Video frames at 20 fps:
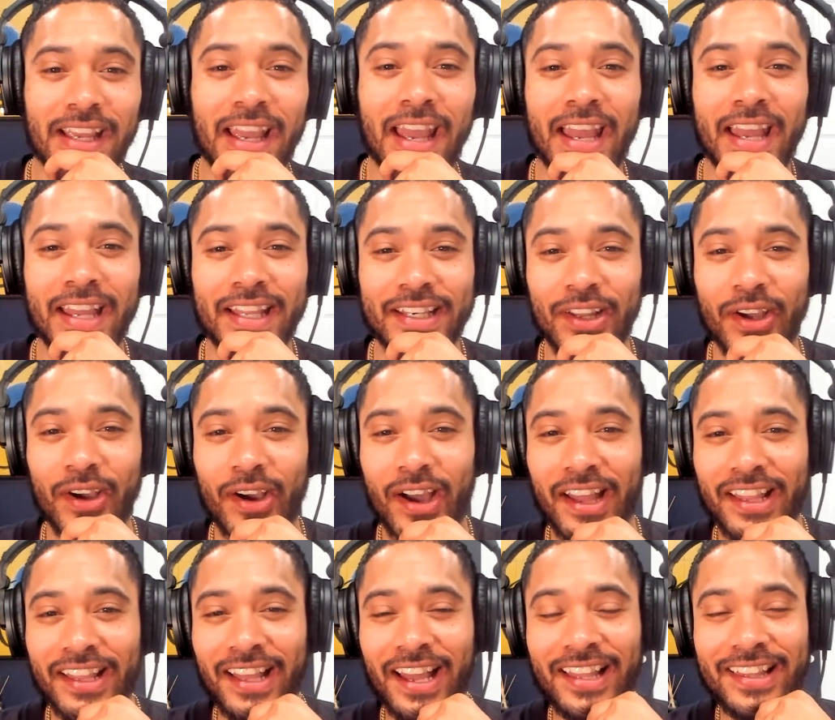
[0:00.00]
Yeah, no,
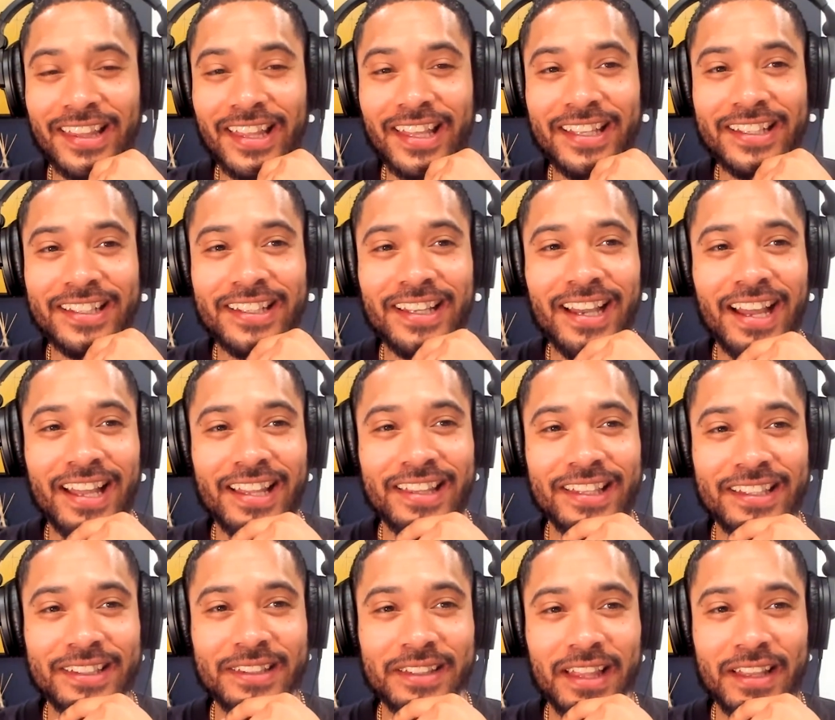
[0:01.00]
I think
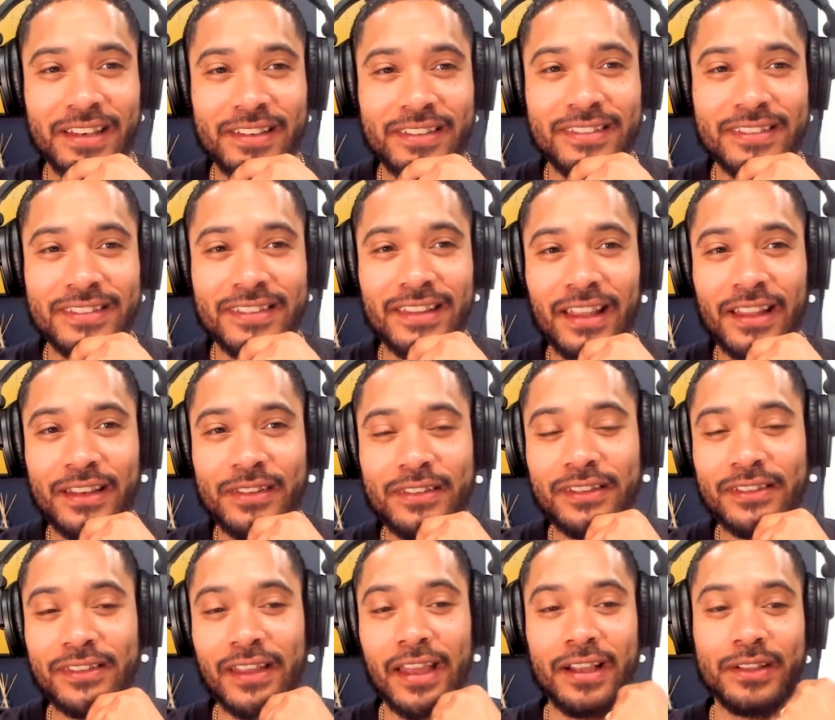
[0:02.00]
that's
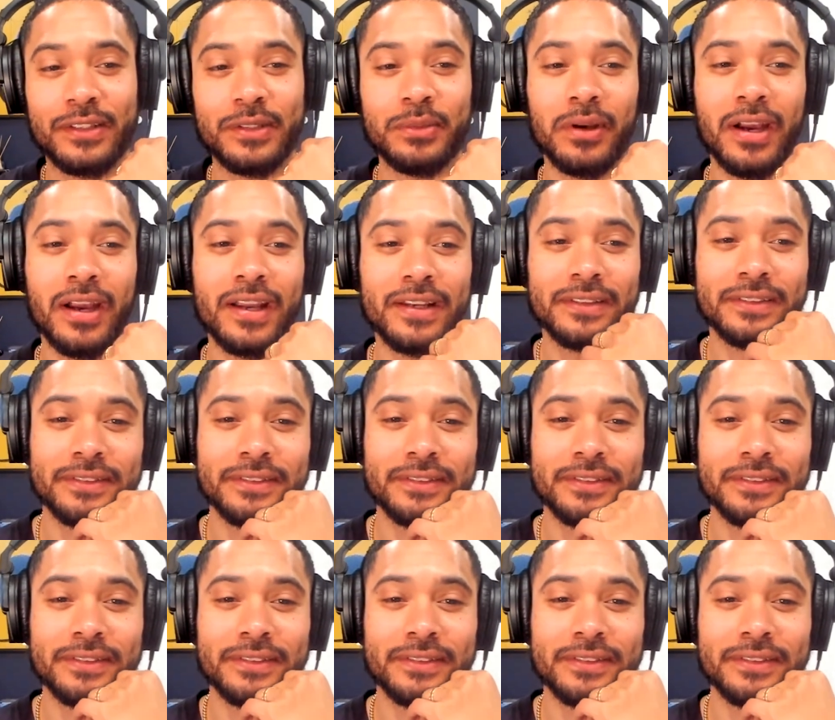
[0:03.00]
exactly right.